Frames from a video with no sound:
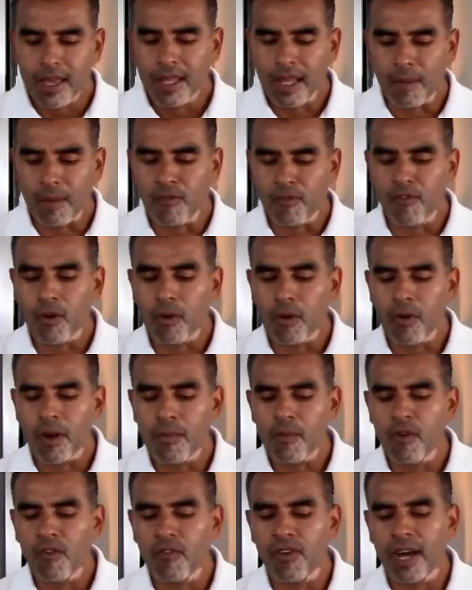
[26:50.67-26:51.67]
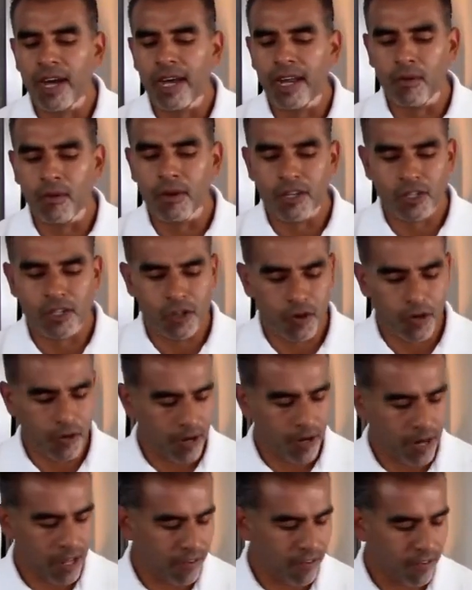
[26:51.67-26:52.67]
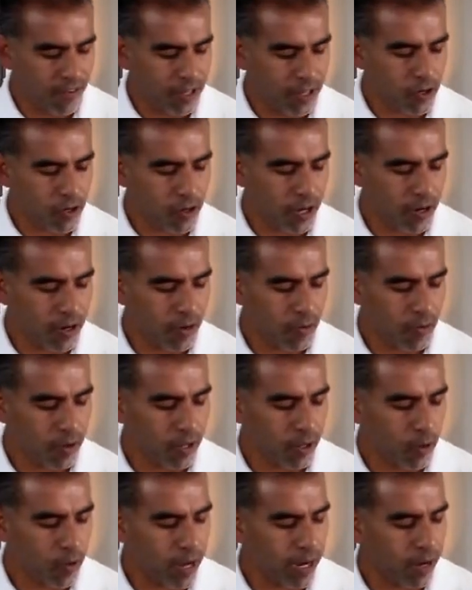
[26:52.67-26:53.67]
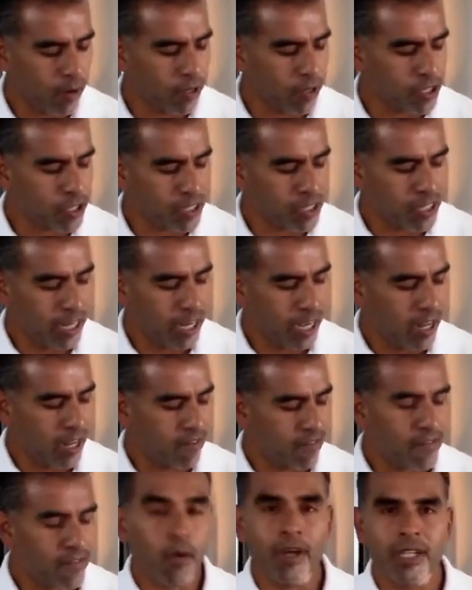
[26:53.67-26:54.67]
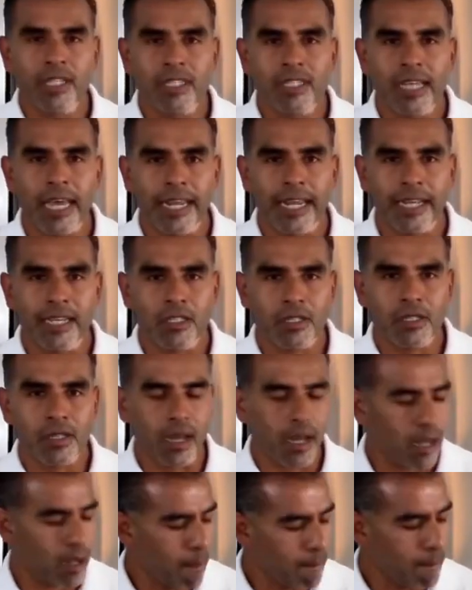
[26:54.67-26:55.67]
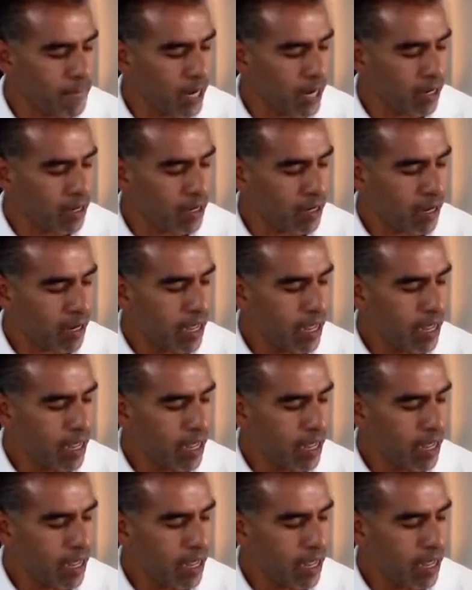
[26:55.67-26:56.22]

Now, before we move on, I want to show you another feature here real quick, which is the Info and Settings button.